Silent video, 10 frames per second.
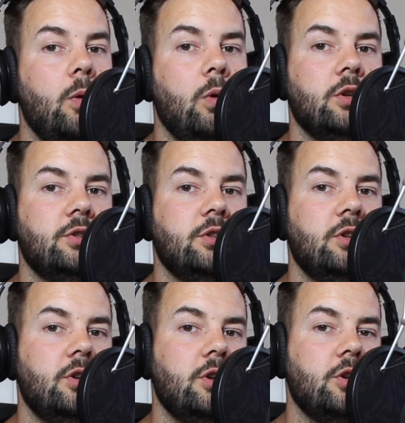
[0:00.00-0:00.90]
was
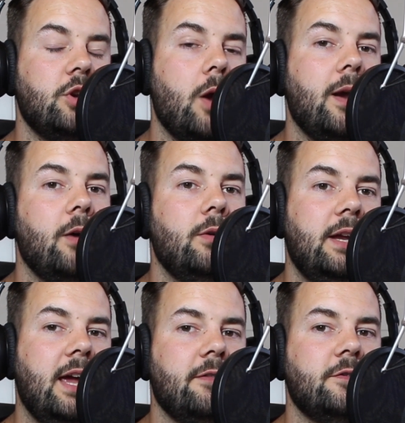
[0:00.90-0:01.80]
you don't
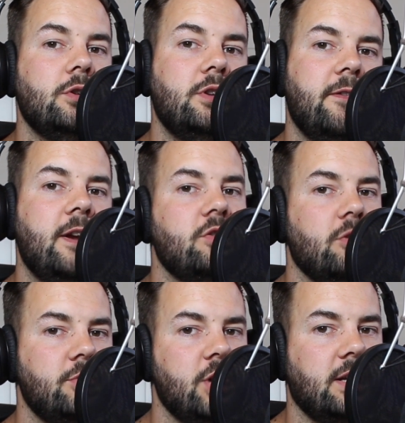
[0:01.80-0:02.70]
only have to defend
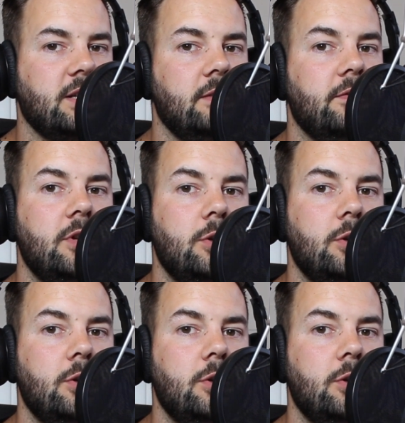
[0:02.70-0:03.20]
your objective,